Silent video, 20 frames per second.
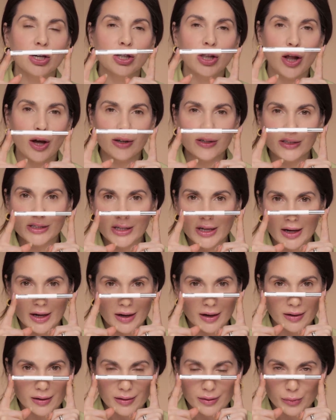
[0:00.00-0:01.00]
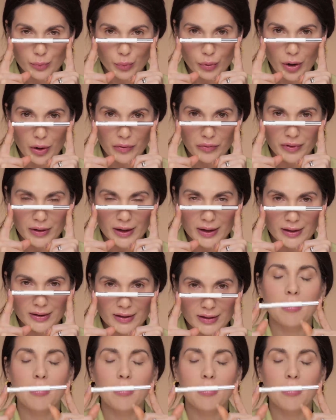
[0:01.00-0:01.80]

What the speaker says: Glossier Brow Flick.